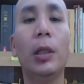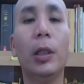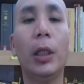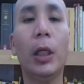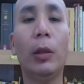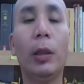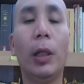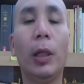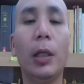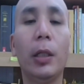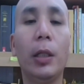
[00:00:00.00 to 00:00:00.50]

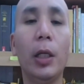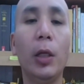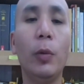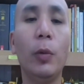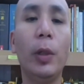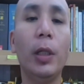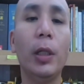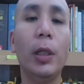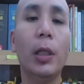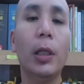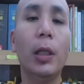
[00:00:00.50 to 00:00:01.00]
Dr.
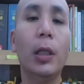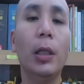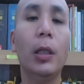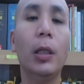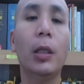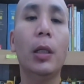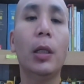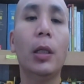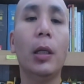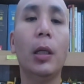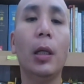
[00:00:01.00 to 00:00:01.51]

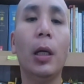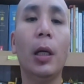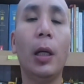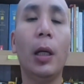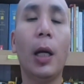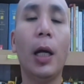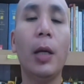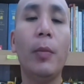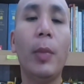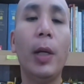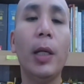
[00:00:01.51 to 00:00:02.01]
Vayaminda,
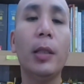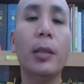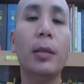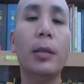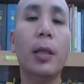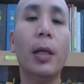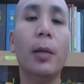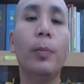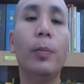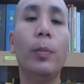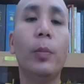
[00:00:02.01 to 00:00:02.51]
and I
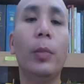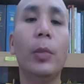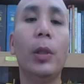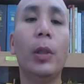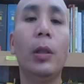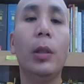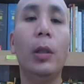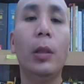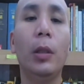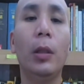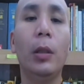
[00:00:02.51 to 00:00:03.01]
myself
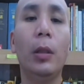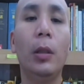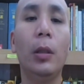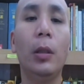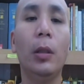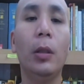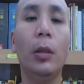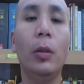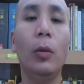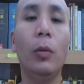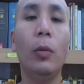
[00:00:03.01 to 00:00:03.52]

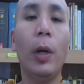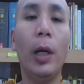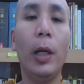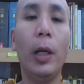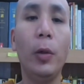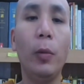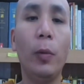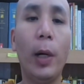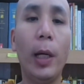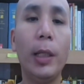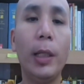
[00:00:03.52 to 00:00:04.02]
were
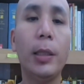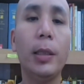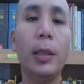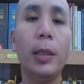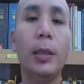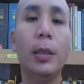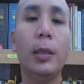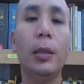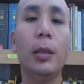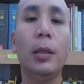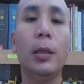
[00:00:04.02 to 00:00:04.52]

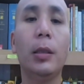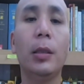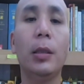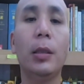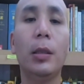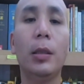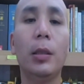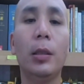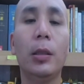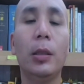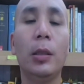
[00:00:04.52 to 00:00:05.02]
invited
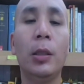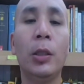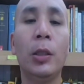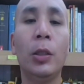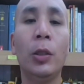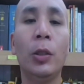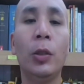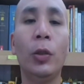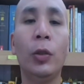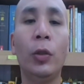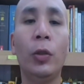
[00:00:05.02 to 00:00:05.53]

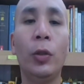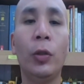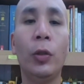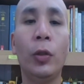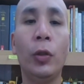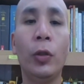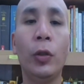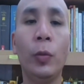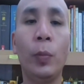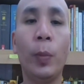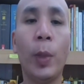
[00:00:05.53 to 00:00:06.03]

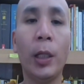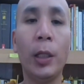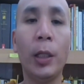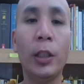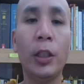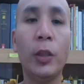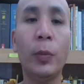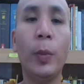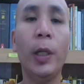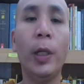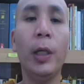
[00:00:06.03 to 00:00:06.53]
to
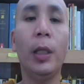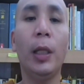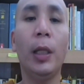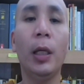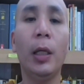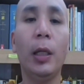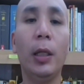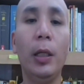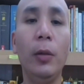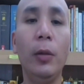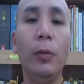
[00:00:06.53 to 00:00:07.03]
participate
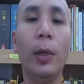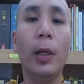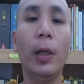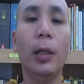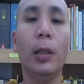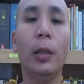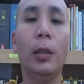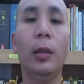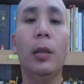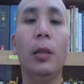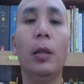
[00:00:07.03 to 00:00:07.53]
that
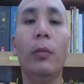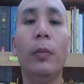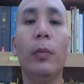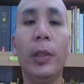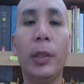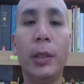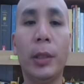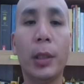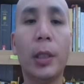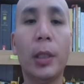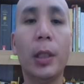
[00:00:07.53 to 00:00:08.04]
event.
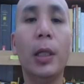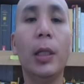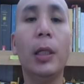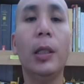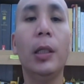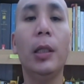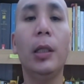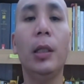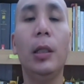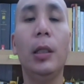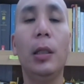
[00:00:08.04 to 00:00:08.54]

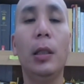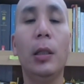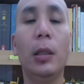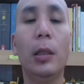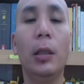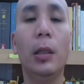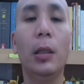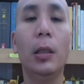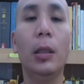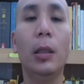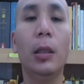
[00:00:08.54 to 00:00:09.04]
Basically,
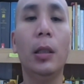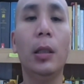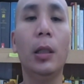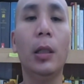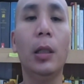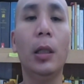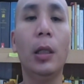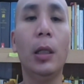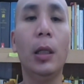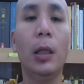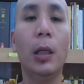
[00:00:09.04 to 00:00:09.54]

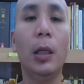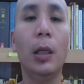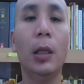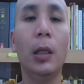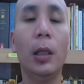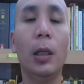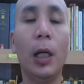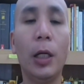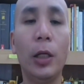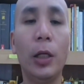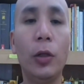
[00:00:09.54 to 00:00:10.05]

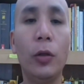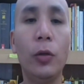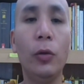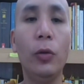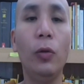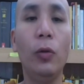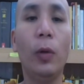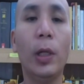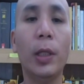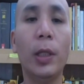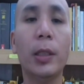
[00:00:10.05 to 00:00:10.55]
thank
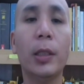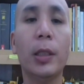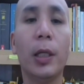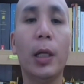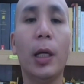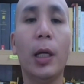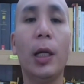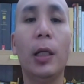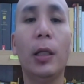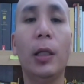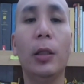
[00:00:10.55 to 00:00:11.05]
you once
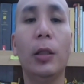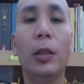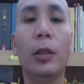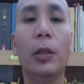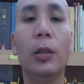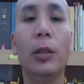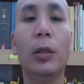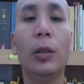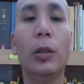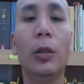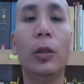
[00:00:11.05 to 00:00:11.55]

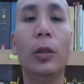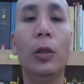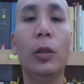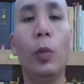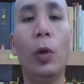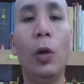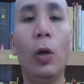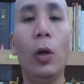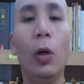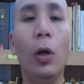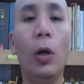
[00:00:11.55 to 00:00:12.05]
again
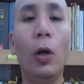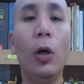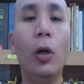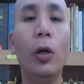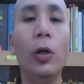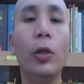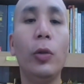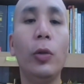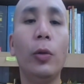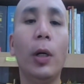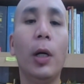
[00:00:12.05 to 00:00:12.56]
for
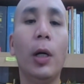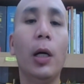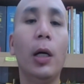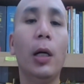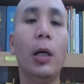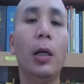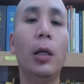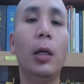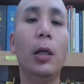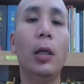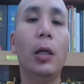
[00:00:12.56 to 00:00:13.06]
all
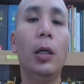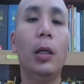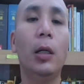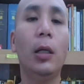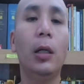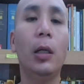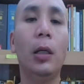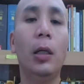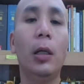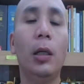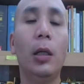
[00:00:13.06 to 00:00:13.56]
your
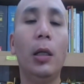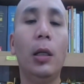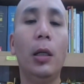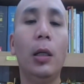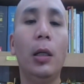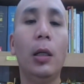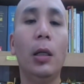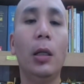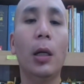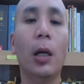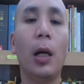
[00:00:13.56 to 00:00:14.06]

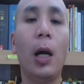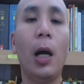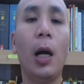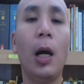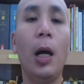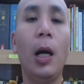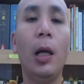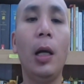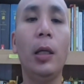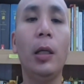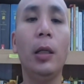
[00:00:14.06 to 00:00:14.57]

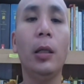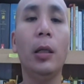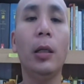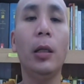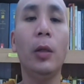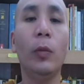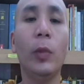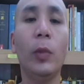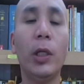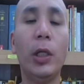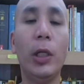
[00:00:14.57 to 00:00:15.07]
kind
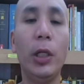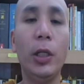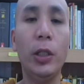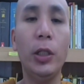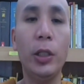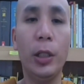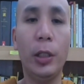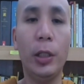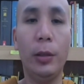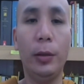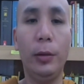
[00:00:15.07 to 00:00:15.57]

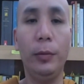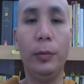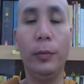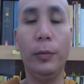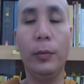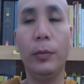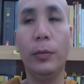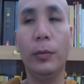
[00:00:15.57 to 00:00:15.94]
invitation